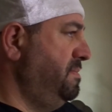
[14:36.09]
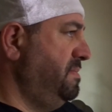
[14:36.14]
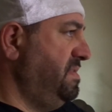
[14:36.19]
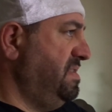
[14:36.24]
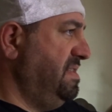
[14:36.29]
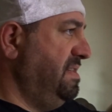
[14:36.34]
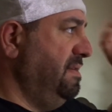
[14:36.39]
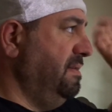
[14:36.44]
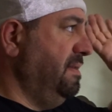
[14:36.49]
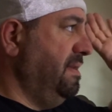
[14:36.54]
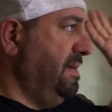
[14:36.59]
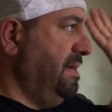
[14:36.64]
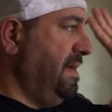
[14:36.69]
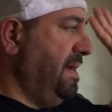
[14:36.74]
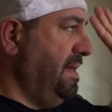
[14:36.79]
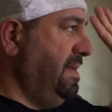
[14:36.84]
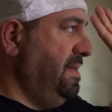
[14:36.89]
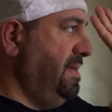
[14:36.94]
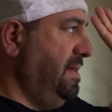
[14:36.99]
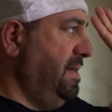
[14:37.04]
Steal an
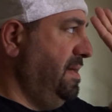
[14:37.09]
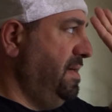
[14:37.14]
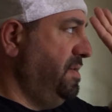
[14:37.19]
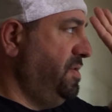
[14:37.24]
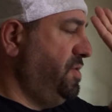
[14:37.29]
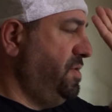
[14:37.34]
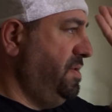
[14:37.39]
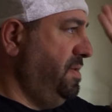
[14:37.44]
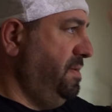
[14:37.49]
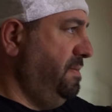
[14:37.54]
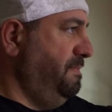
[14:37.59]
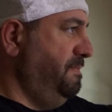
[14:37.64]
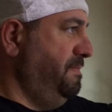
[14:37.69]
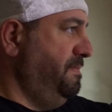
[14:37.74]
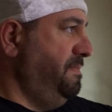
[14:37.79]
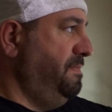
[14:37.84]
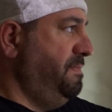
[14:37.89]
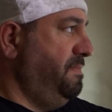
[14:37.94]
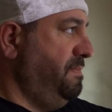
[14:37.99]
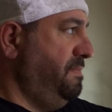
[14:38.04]
idea she
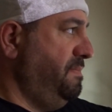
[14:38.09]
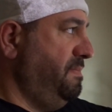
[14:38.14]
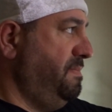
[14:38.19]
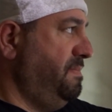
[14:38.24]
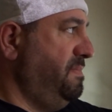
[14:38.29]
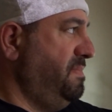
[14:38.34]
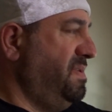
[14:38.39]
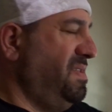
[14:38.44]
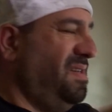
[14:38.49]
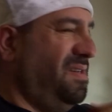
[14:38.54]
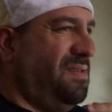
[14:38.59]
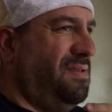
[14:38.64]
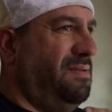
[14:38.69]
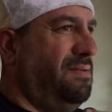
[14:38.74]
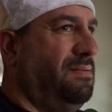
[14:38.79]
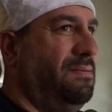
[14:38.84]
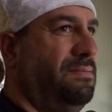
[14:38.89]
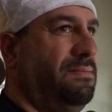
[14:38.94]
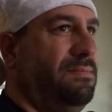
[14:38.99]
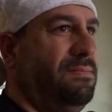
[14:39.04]

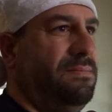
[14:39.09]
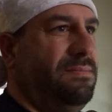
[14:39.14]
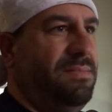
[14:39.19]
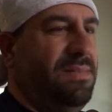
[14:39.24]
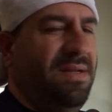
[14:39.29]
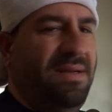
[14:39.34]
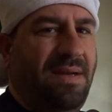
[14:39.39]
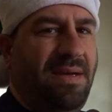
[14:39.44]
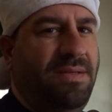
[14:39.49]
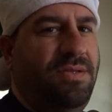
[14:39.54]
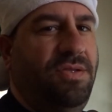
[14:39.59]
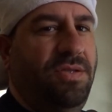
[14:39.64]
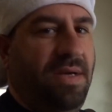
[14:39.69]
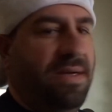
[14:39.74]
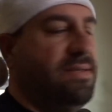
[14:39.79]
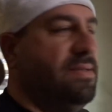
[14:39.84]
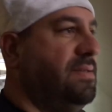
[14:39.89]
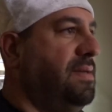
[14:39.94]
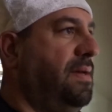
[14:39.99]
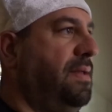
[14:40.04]
did. Didn't I
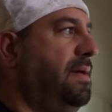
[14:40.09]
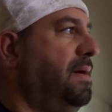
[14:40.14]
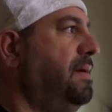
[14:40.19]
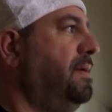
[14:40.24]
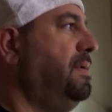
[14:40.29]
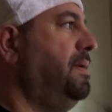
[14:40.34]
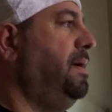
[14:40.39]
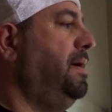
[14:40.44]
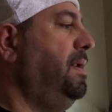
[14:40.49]
just say that?